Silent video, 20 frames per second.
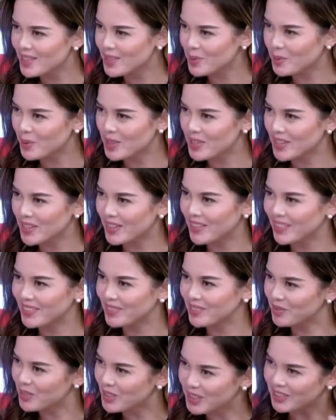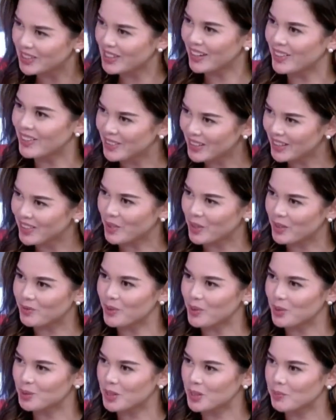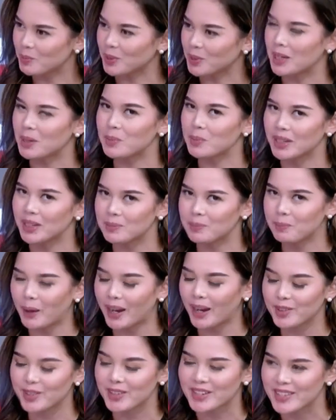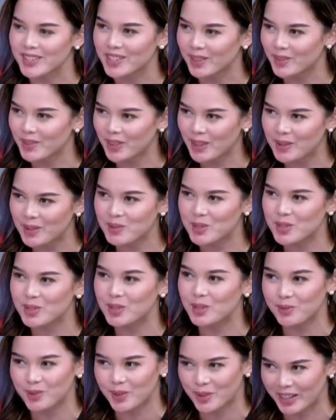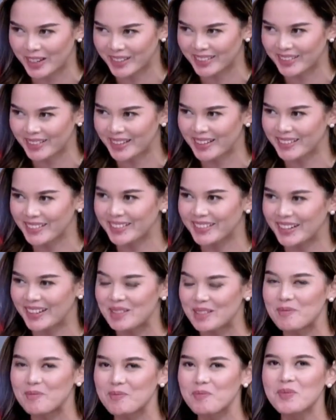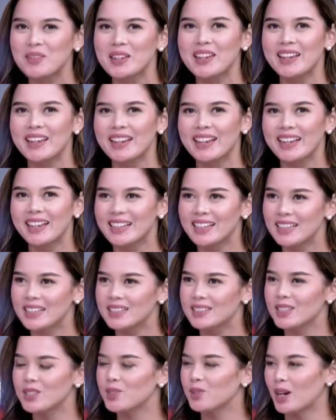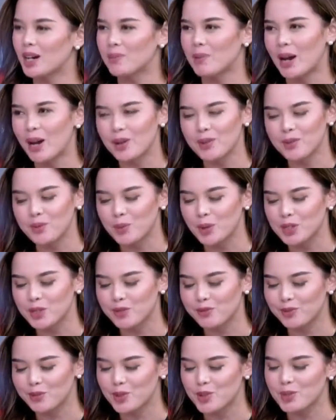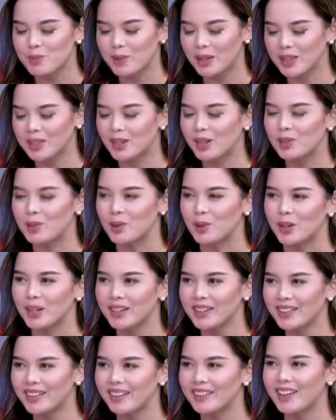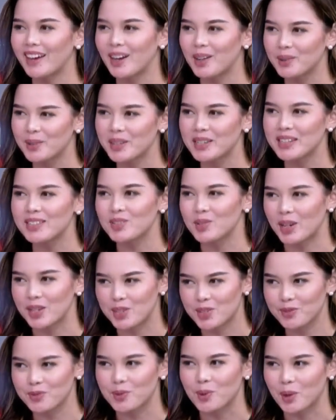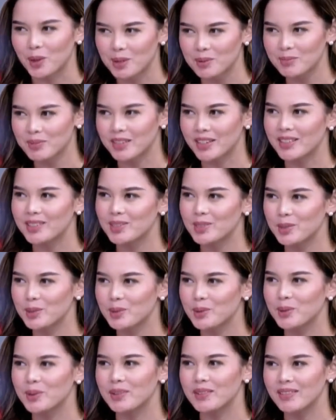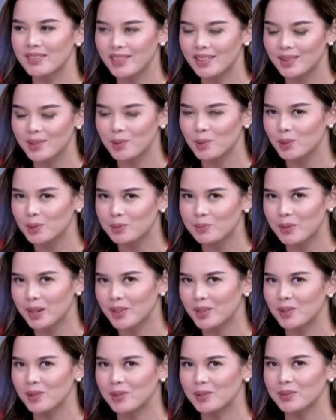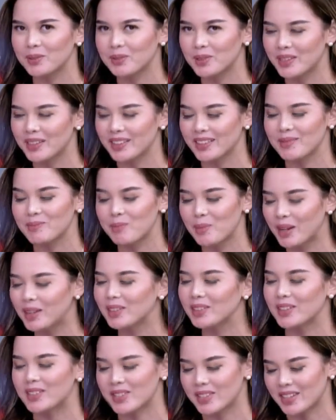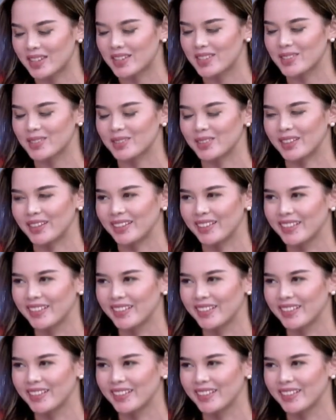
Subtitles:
wasn't really, you know, in full display. But in mm-hmm. Paris, everything was different. And mm-hmm. Describe how, when you first met Caloy, and how he transformed into the gold medalist he is today.